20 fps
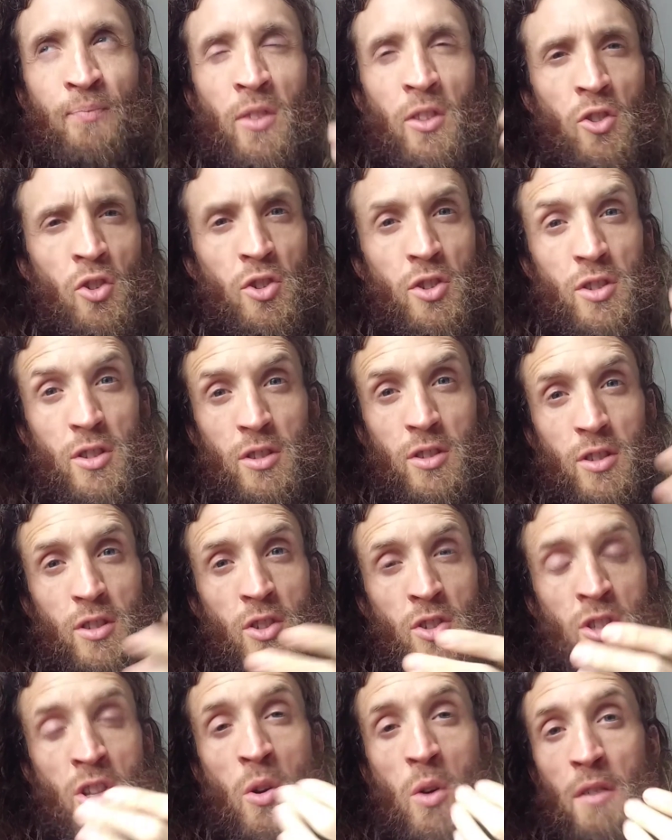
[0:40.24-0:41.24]
just
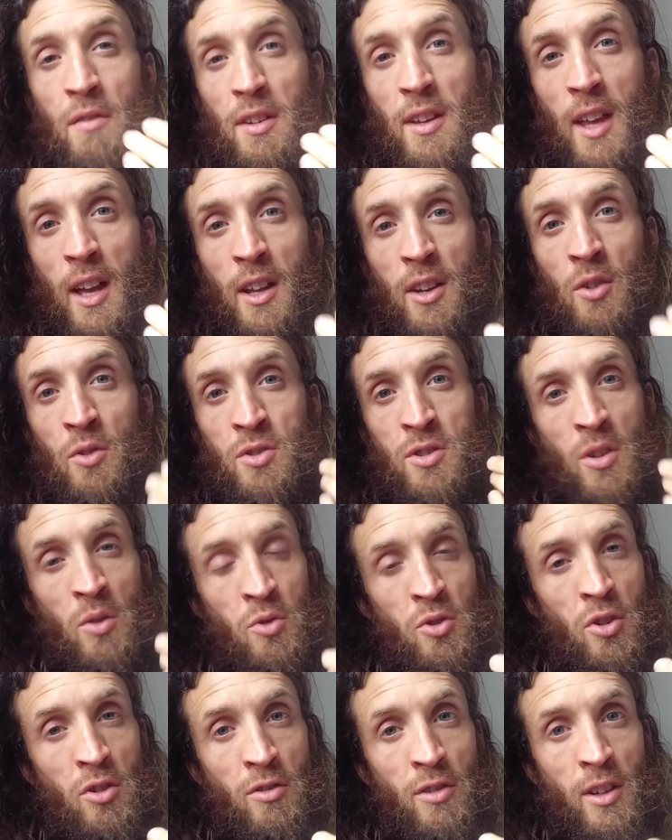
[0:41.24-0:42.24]
there's no avocados, no
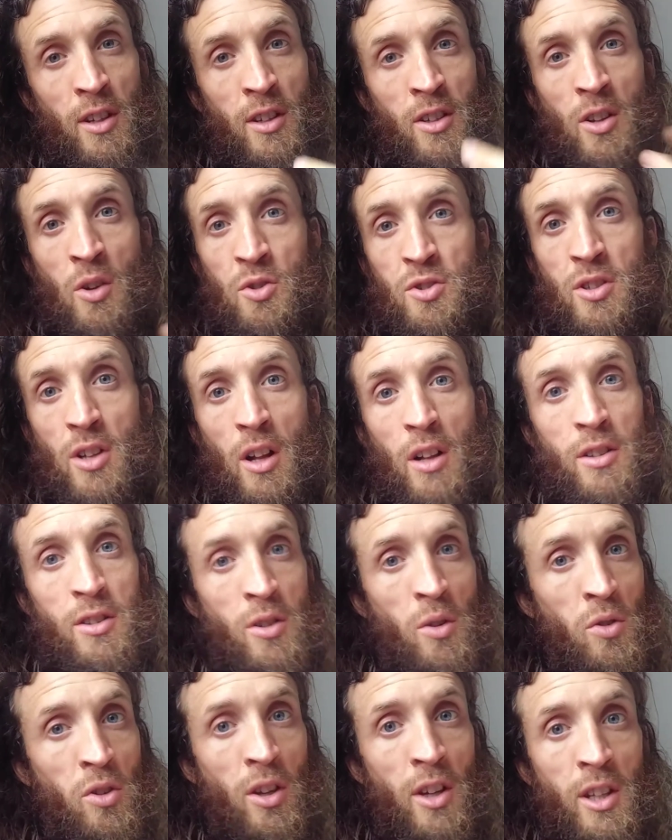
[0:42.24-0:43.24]
durian, no salt,
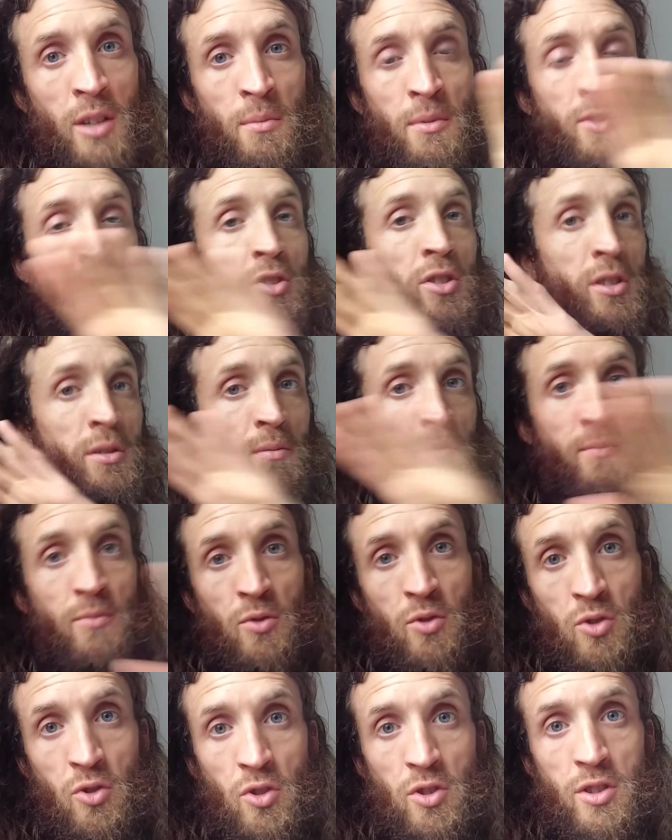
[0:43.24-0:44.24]
no condiments. Just
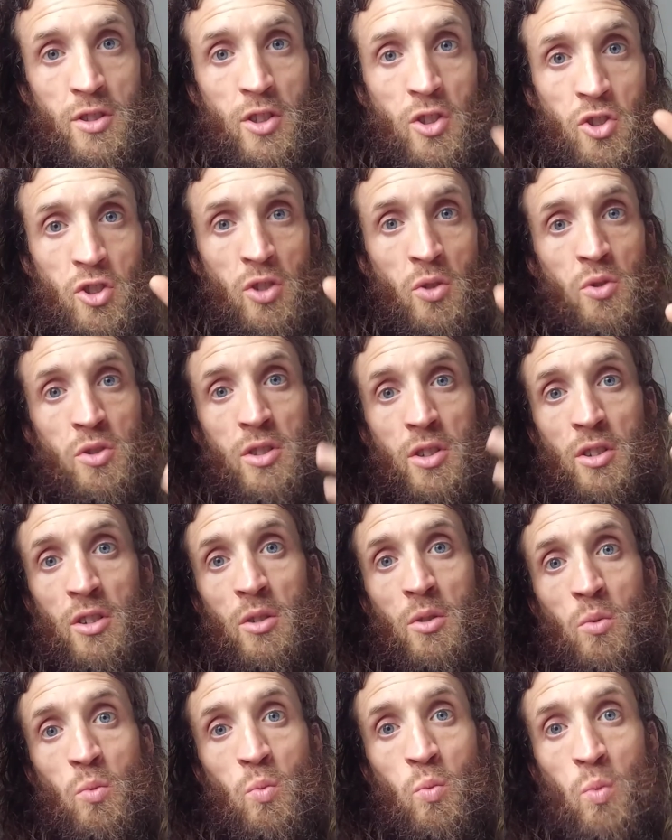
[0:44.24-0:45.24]
just the
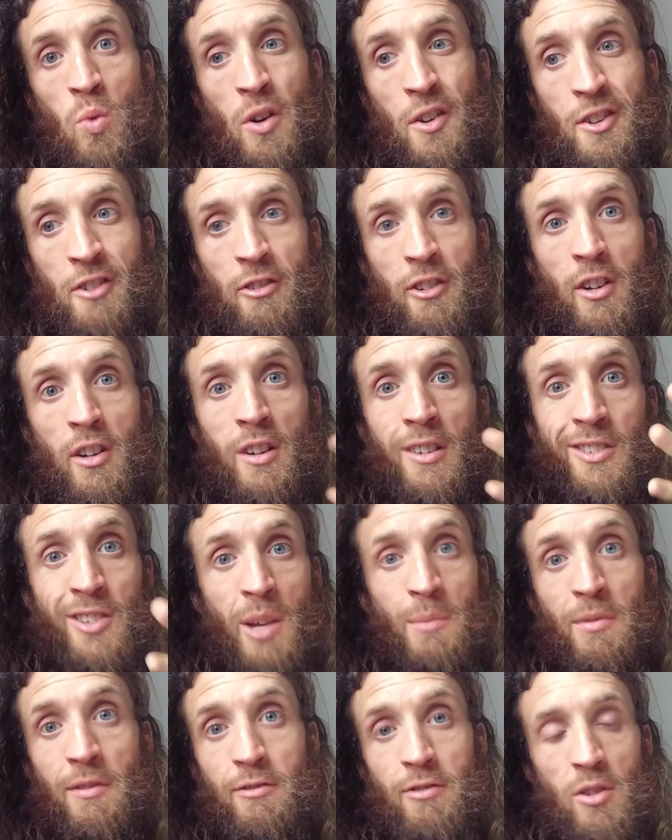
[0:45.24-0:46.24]
juicier, waterier
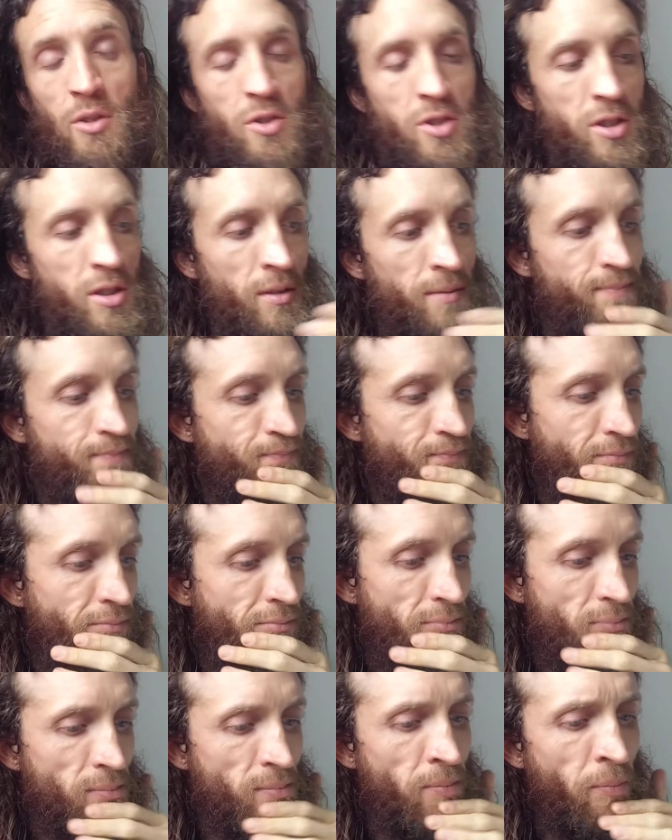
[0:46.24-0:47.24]
type of fruits.
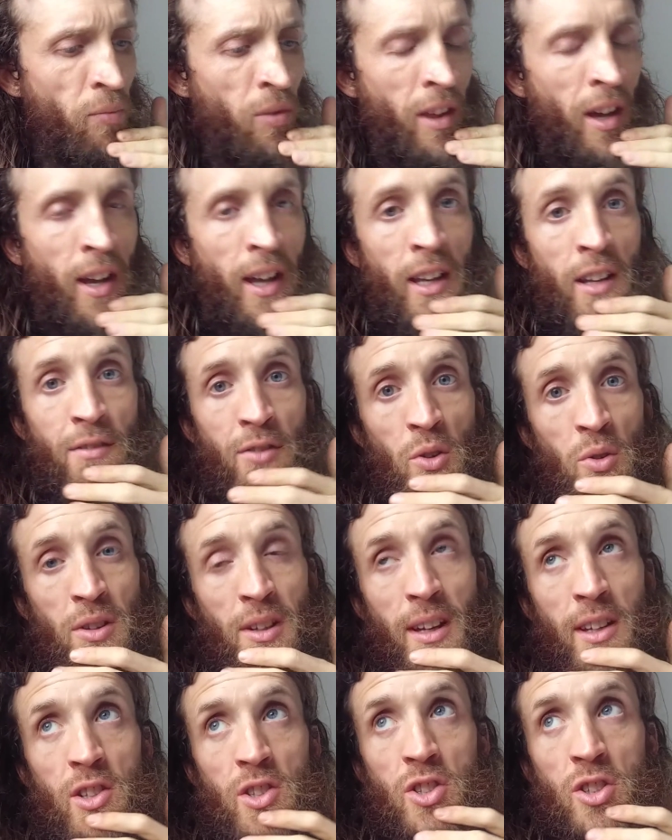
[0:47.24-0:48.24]
I ate a few
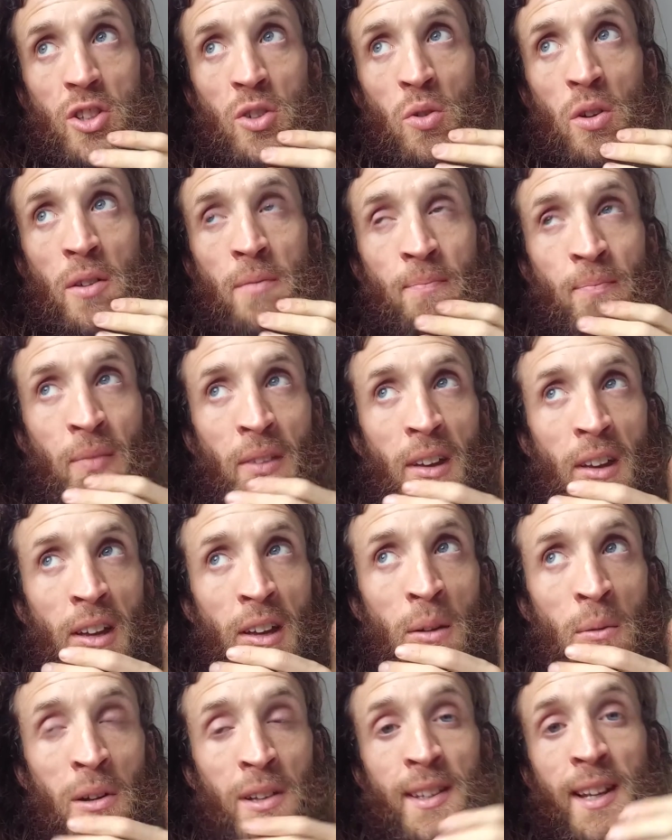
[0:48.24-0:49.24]
dates too.
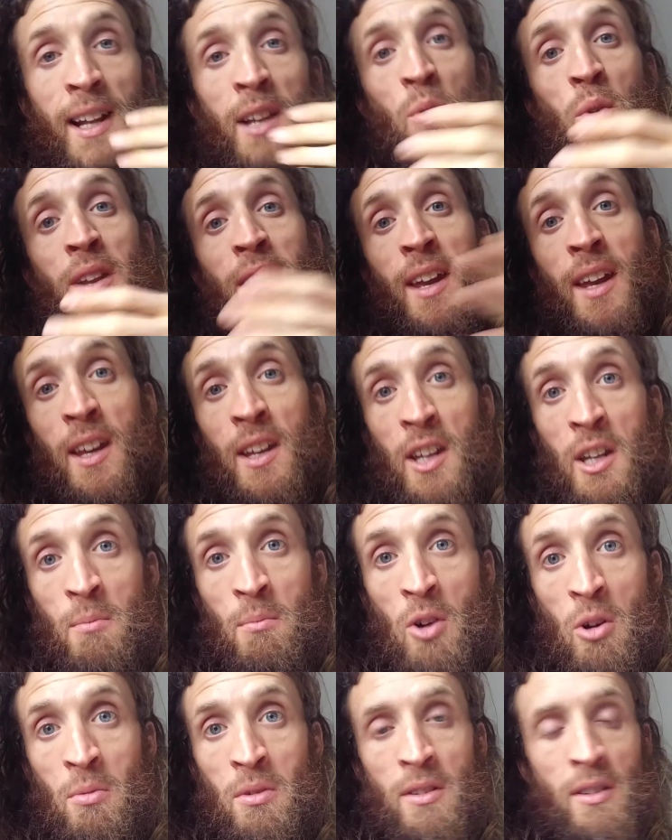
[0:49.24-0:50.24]
Um, I'll tell you what I ate in a
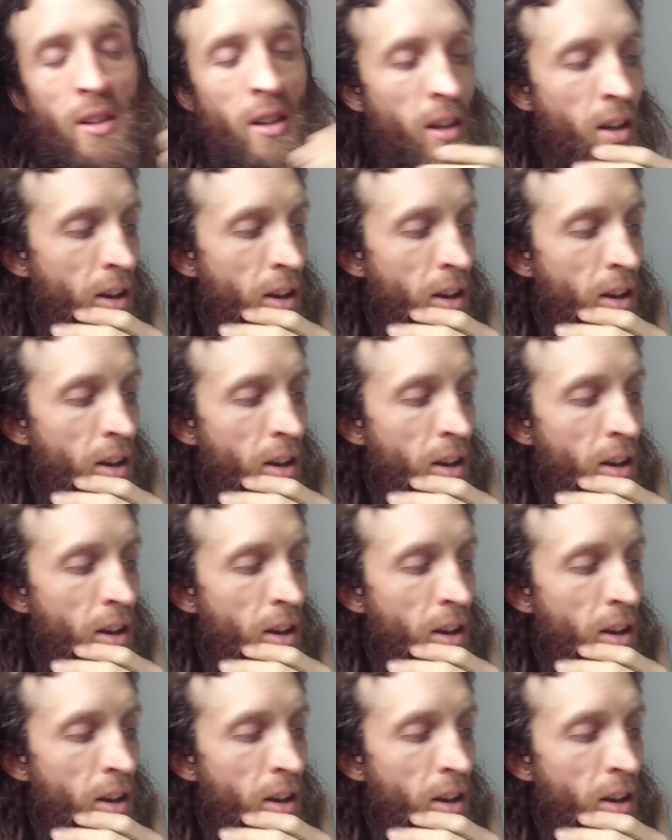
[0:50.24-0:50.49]
moment.